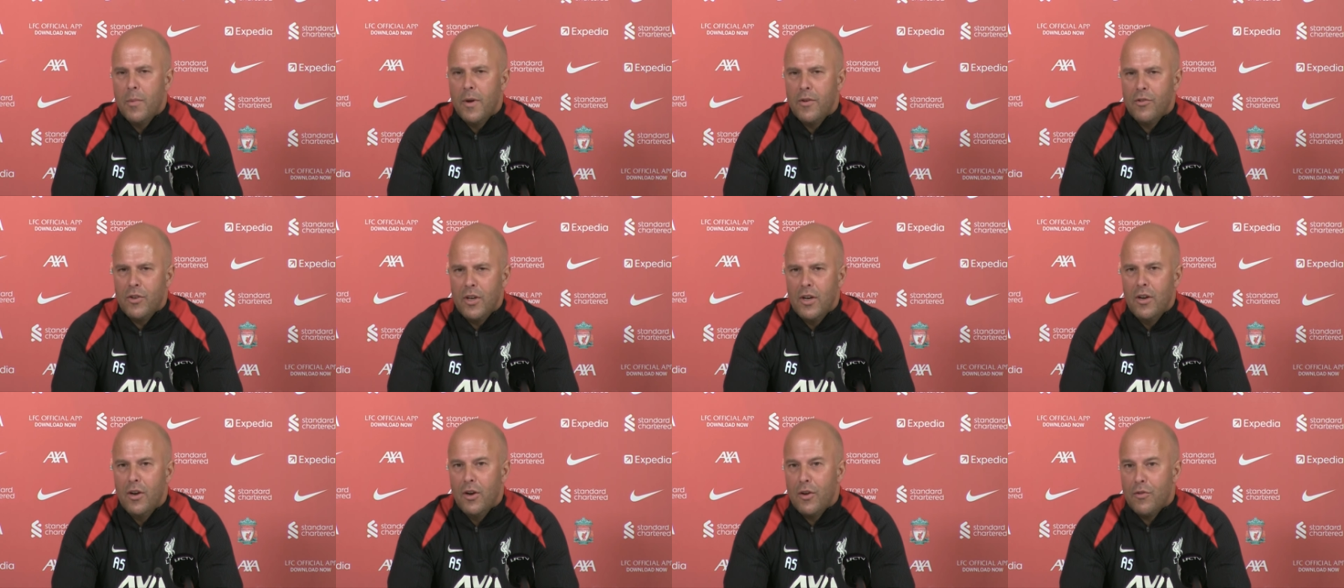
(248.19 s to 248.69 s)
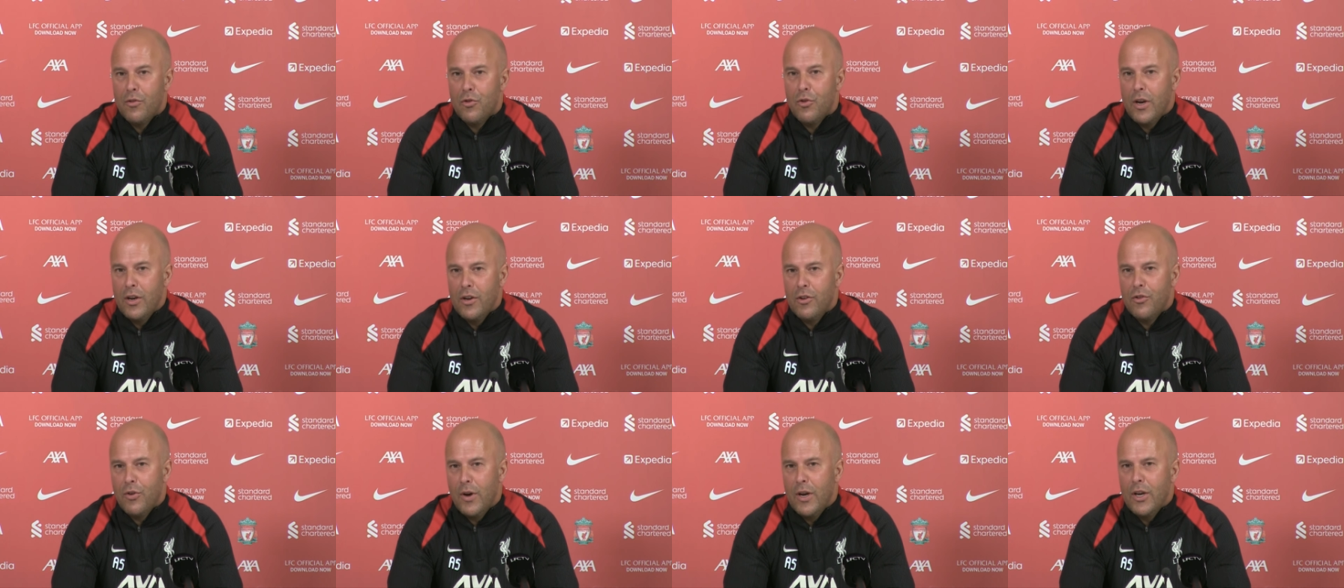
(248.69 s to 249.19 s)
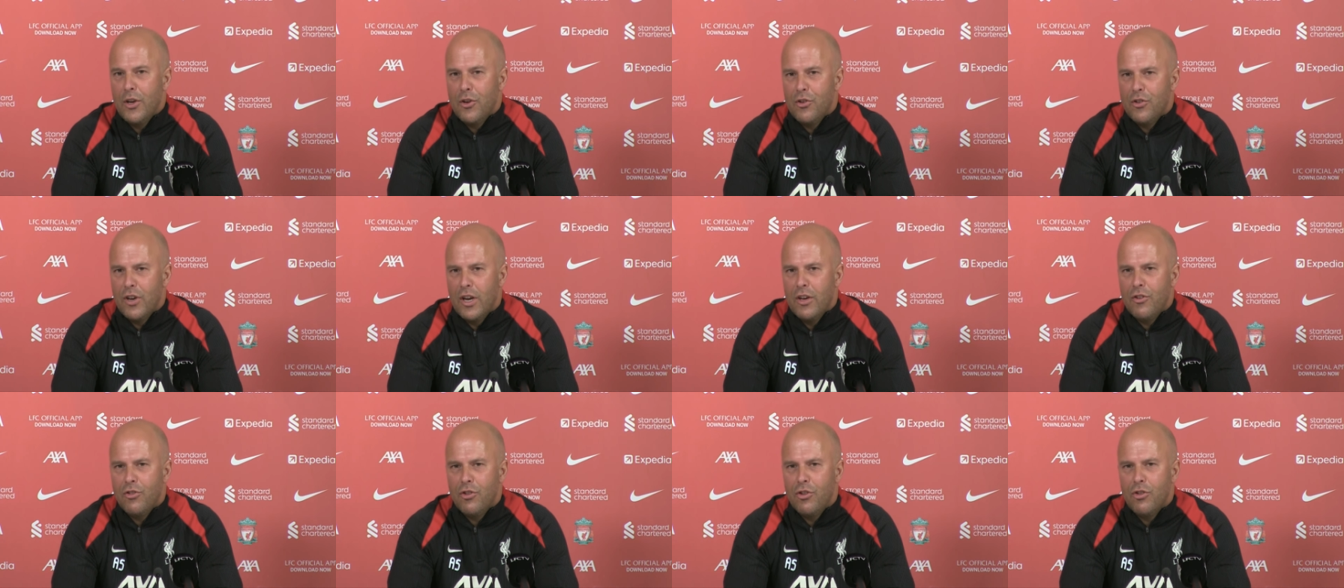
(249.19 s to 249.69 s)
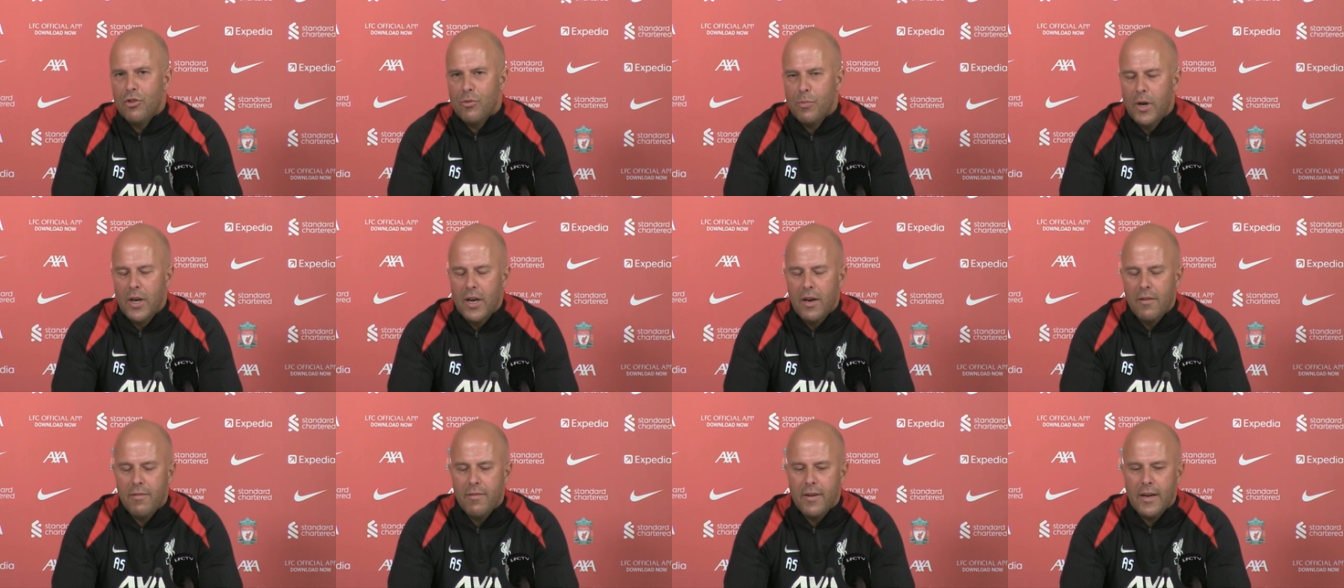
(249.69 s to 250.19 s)
I've seen a lot of tra training sessions,
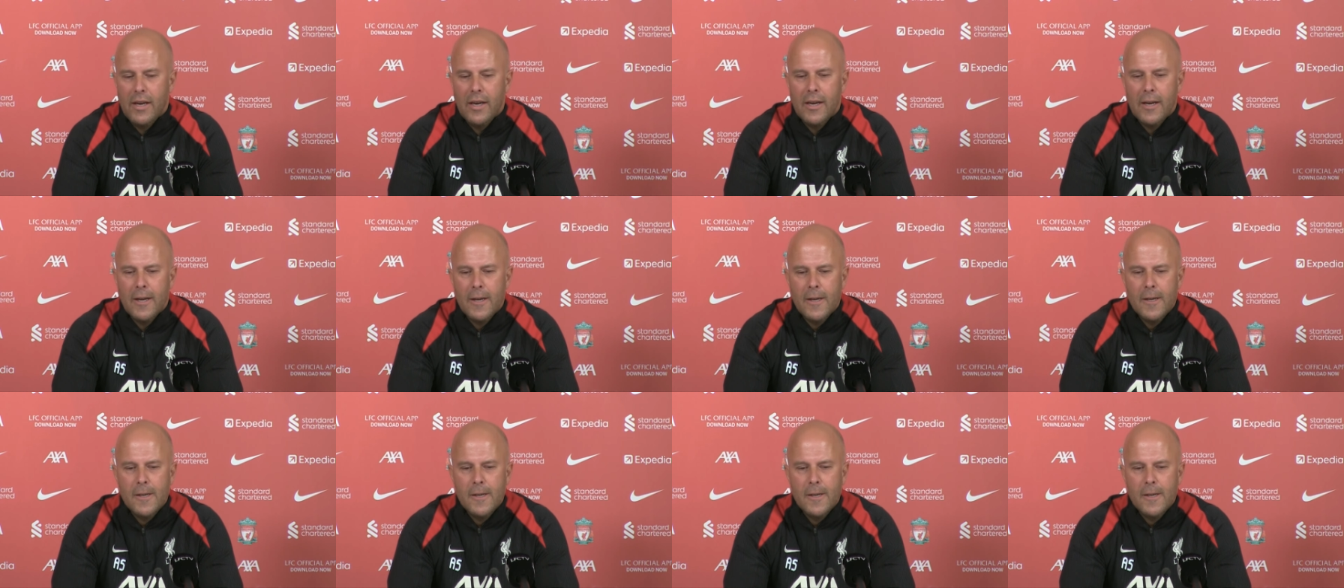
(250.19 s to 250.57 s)
but I think